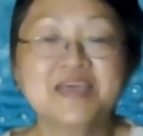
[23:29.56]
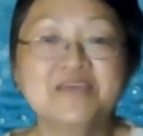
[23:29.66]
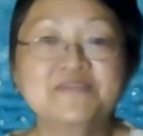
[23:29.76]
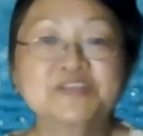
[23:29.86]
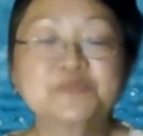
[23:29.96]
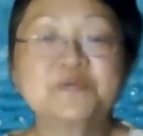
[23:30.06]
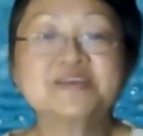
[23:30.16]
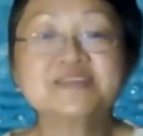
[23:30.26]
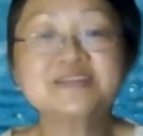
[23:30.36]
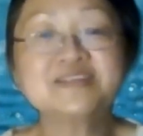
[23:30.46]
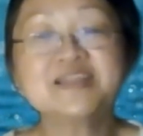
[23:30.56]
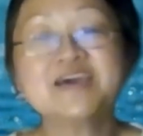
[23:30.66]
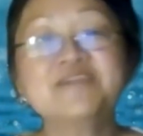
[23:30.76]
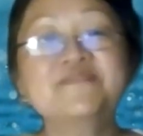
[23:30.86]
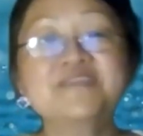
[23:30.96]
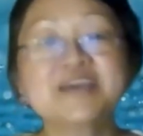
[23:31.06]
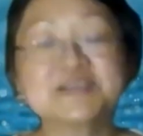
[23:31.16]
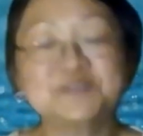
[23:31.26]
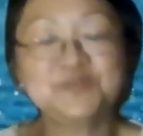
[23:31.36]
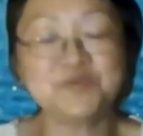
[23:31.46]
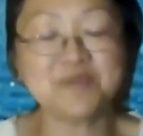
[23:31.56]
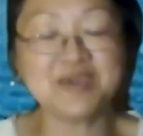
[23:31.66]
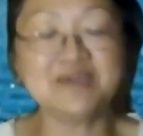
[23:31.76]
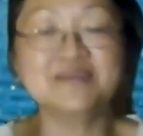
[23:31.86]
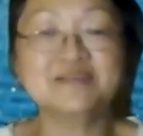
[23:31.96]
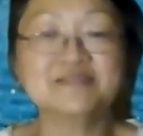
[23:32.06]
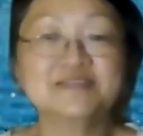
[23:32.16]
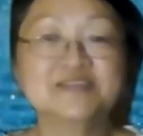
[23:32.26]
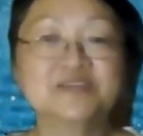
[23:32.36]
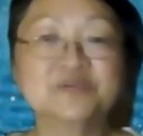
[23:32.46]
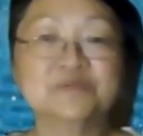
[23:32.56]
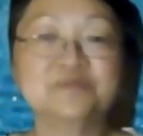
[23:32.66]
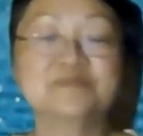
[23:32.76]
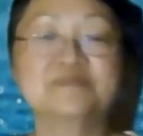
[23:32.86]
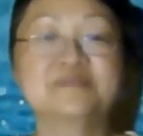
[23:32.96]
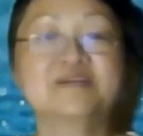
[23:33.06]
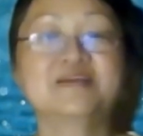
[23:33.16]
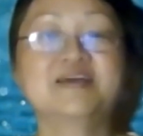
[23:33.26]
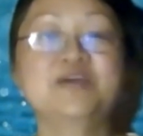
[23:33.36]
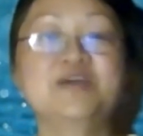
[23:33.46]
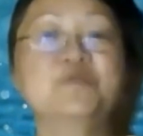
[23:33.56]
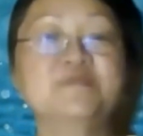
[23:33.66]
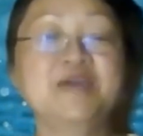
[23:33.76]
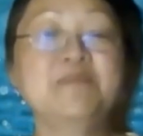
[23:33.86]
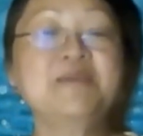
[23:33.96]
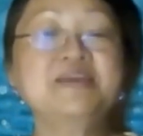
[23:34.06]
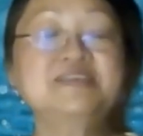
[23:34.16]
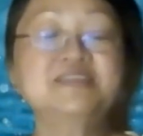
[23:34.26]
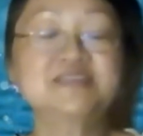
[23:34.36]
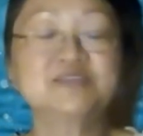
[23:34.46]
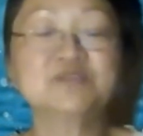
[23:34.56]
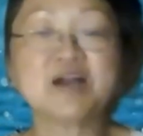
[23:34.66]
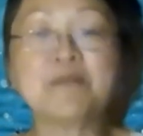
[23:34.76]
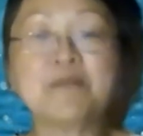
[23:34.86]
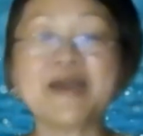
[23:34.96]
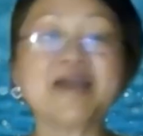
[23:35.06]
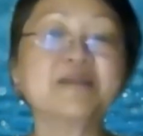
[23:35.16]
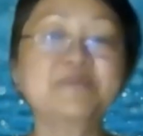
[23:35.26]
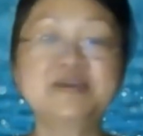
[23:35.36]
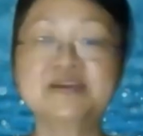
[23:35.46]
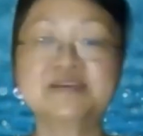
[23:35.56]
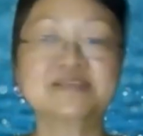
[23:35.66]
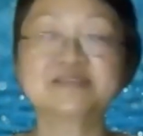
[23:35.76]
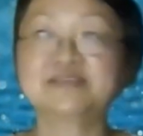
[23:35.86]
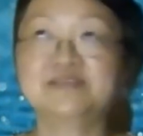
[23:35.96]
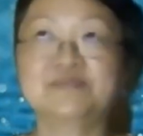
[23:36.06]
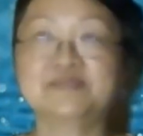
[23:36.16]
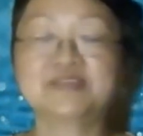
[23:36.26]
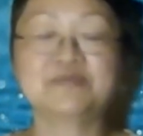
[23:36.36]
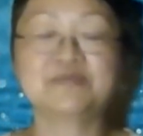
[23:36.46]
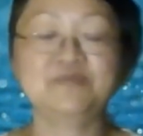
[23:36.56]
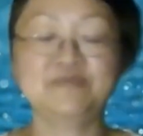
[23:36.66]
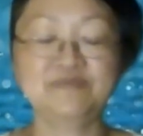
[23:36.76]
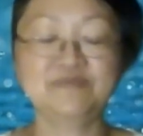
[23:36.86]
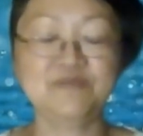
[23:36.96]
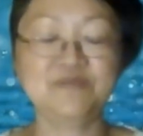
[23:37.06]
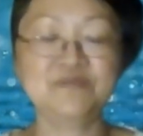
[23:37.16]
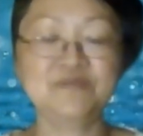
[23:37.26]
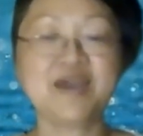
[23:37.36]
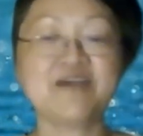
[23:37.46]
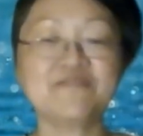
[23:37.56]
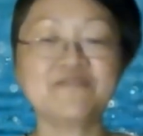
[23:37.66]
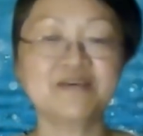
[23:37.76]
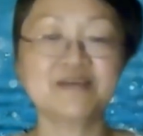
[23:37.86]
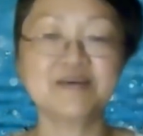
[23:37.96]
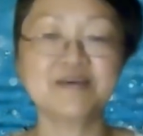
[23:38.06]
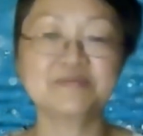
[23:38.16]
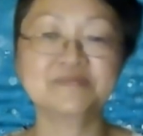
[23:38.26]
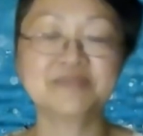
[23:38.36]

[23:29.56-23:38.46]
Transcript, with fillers: If it's present life, yes, you may still, it may still come back because, you have